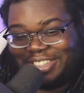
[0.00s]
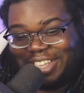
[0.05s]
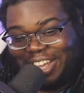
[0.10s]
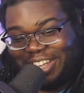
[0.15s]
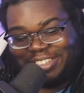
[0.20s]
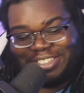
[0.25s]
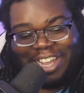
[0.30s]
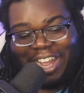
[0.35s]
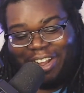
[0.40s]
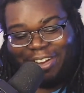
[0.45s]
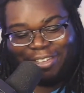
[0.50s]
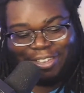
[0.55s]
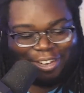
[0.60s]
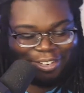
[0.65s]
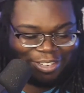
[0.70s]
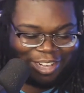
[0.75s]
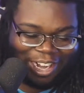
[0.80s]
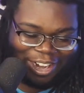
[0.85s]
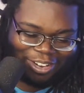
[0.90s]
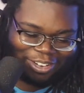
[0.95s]
I don't
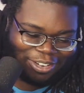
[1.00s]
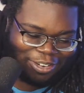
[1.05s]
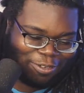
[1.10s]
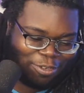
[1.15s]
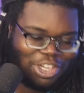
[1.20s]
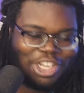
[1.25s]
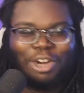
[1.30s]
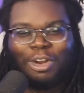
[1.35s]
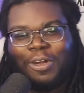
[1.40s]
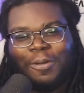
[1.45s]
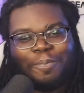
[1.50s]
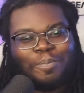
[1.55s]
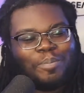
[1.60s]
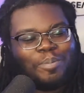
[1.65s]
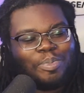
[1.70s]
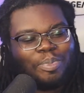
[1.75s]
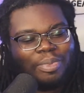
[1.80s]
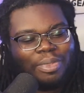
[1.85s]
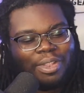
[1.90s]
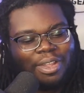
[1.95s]
know. You know,
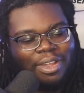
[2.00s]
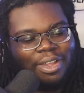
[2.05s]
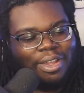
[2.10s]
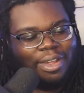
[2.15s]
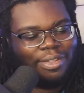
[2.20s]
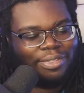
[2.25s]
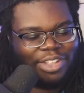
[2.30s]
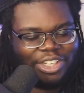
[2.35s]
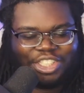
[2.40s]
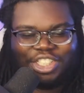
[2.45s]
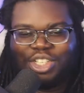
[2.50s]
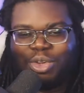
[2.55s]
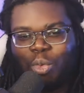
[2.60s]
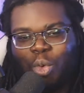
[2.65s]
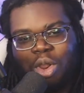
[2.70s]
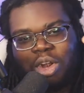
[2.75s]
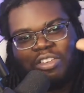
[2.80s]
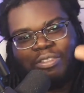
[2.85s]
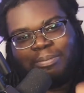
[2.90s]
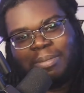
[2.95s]
this is a world
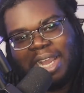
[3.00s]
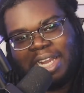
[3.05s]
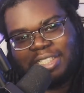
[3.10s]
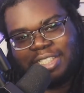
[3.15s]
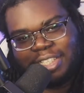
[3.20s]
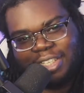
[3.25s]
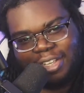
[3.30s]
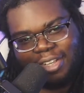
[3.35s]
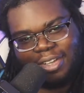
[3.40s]
of magic,